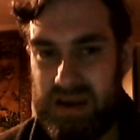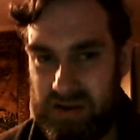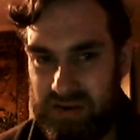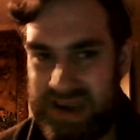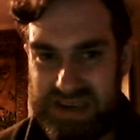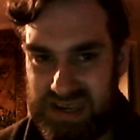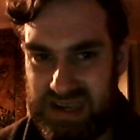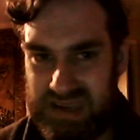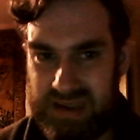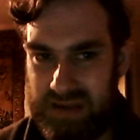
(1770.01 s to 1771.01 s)
who
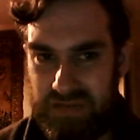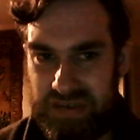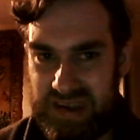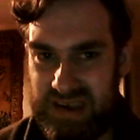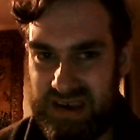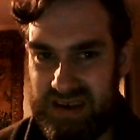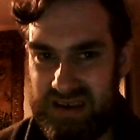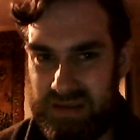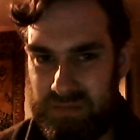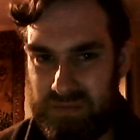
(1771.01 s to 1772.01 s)
actually gives
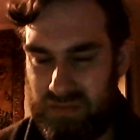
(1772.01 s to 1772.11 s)
her